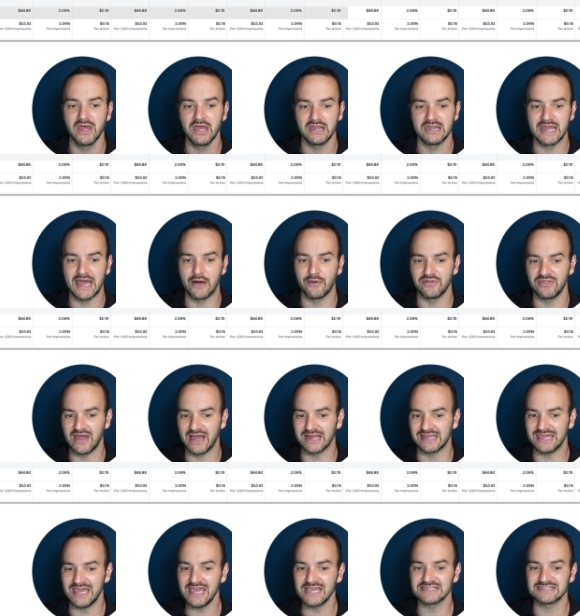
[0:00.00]
Now, in that
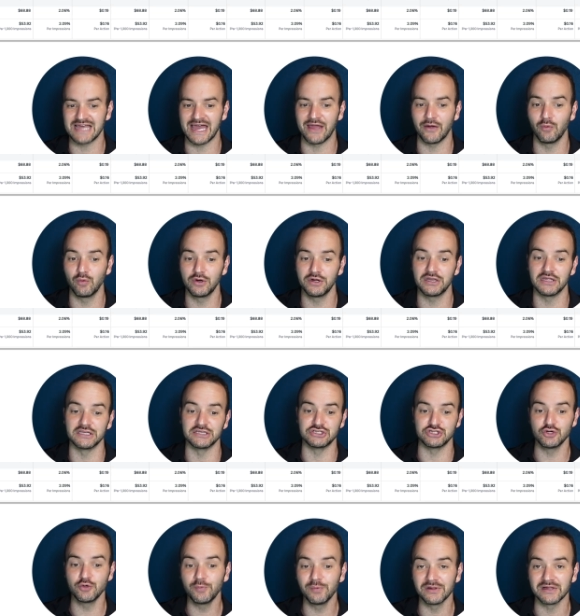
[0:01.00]
case, I would
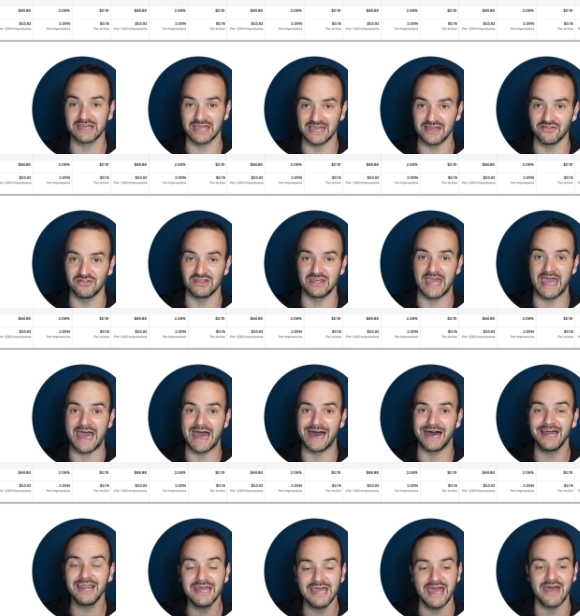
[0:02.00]
duplicate the
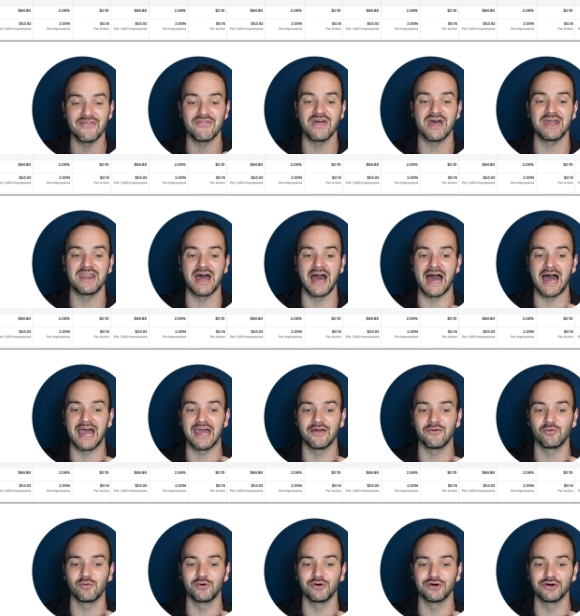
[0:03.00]
ad and then I
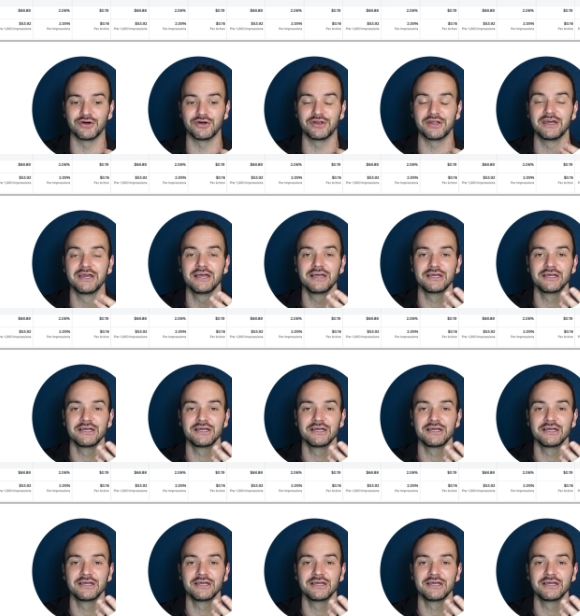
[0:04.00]
would